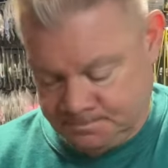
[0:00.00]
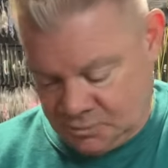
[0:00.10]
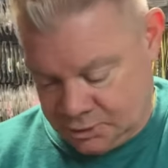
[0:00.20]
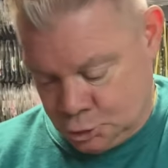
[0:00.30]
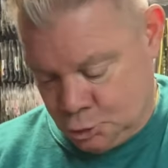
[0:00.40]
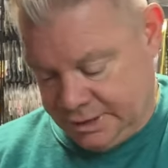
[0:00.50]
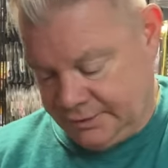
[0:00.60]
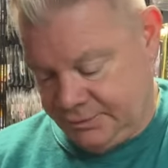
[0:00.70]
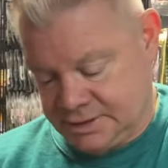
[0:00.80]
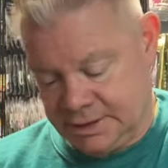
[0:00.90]
that
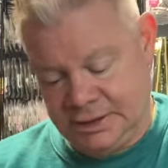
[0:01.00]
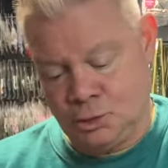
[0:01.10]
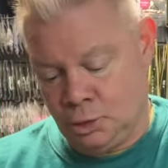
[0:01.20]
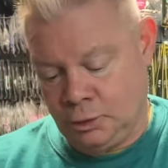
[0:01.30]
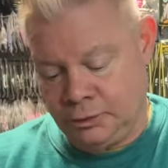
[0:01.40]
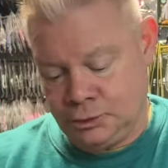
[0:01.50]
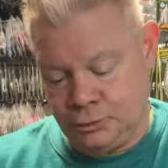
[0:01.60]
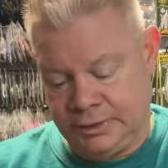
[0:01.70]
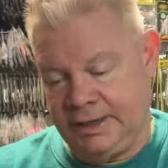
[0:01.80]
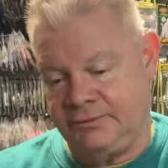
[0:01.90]
2.5 inch size. These are all the
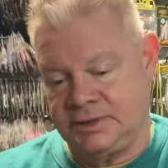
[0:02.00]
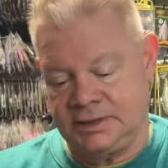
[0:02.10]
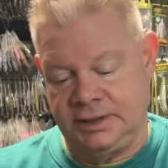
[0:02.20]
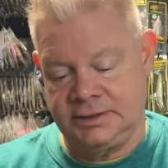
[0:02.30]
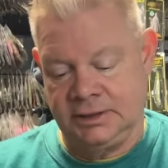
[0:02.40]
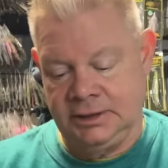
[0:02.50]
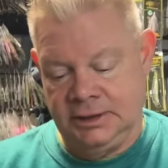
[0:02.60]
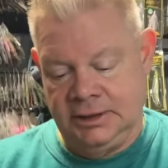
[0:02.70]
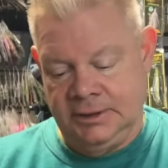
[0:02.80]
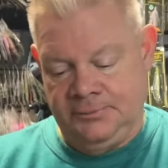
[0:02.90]
2.5 inch size.
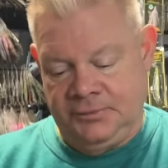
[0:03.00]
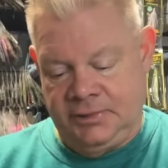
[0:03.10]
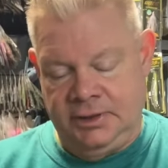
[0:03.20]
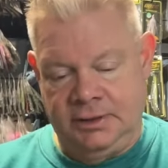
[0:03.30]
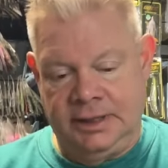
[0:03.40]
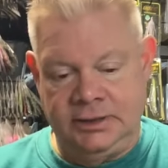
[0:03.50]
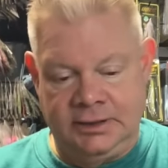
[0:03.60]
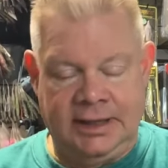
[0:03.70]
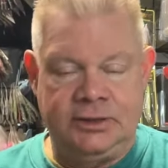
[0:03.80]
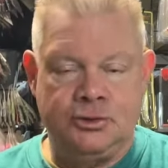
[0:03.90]
You know,
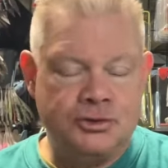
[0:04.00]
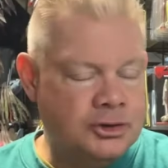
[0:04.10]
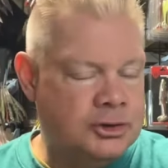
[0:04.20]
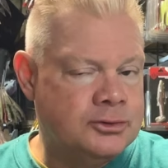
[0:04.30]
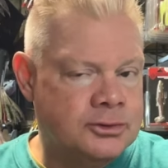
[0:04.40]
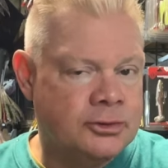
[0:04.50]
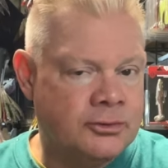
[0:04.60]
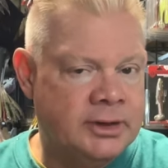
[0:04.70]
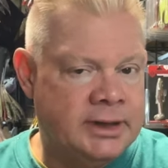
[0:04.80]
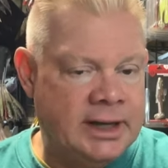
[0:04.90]
I usually use the
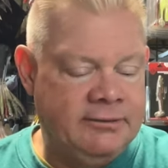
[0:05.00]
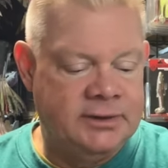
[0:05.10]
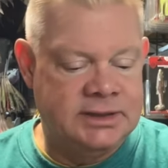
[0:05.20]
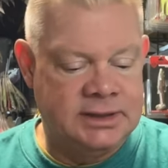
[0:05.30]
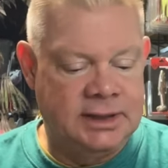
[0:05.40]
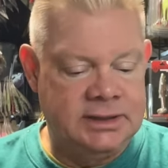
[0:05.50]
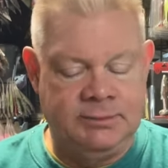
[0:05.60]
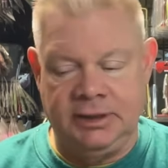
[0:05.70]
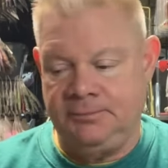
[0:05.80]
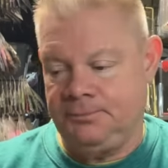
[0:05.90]
3.5 inch size,
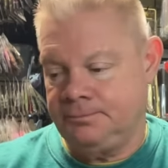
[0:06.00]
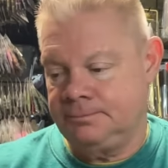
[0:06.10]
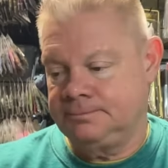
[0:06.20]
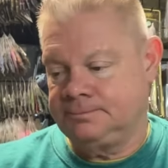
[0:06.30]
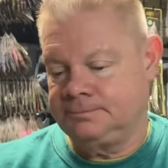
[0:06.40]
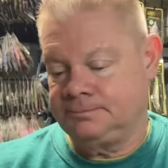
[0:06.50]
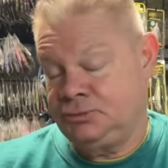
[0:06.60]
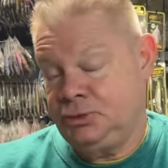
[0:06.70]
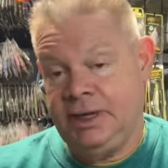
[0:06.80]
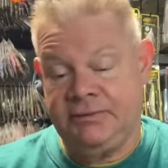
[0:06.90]
but
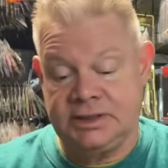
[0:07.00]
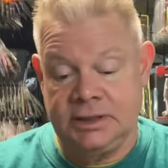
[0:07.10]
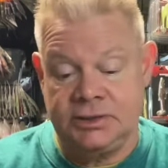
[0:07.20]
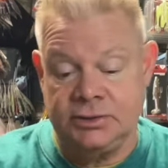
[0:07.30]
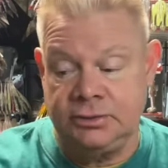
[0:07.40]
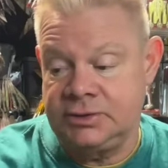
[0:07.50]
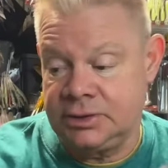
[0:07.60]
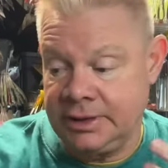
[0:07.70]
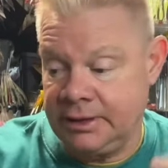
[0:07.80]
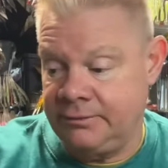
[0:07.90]
2.5 is nice too,
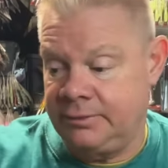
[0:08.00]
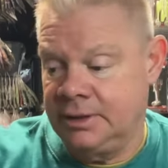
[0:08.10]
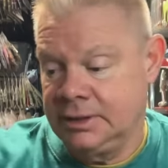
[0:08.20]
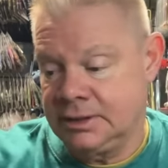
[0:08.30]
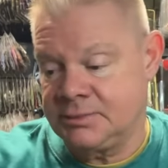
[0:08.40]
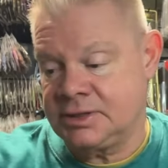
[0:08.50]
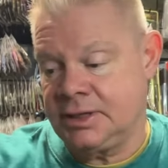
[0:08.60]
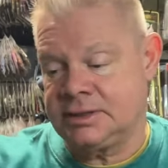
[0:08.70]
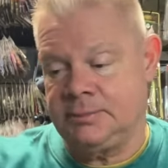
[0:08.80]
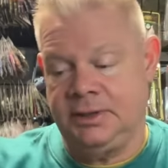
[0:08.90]
so now I'm
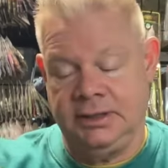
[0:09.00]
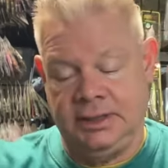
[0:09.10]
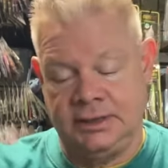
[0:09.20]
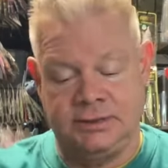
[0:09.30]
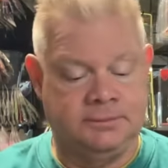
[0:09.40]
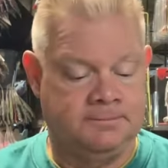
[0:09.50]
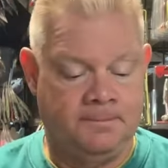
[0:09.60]
stocked up on that too.